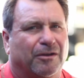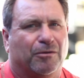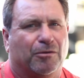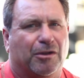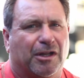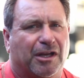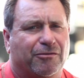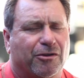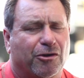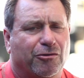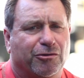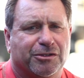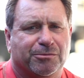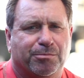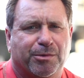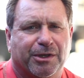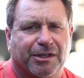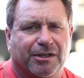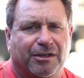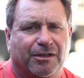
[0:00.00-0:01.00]
well, I've always
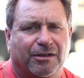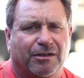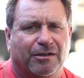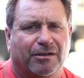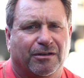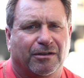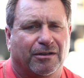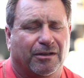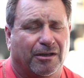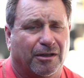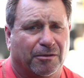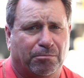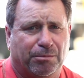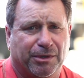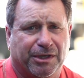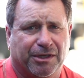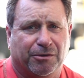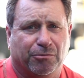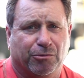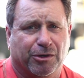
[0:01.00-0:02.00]
been a
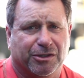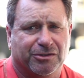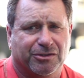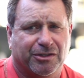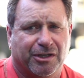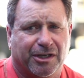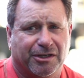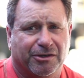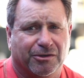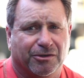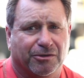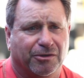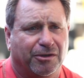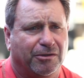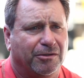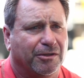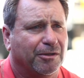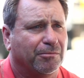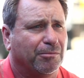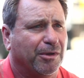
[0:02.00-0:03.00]
big risk taker
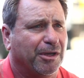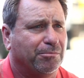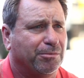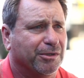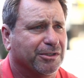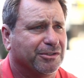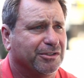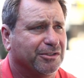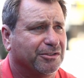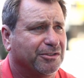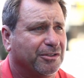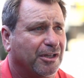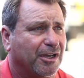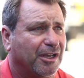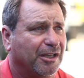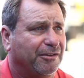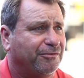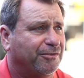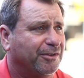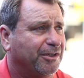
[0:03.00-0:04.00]
in my business
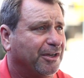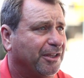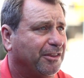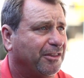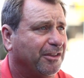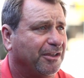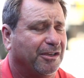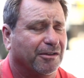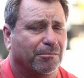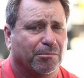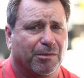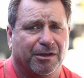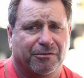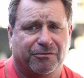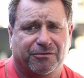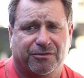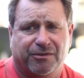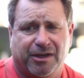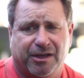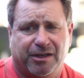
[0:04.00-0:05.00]
life, and I think in my
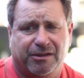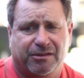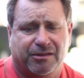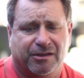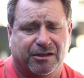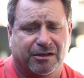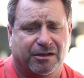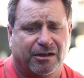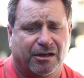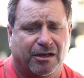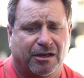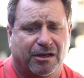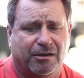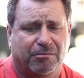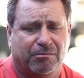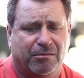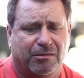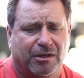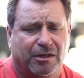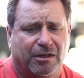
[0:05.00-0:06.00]
faith,
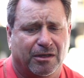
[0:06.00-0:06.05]
and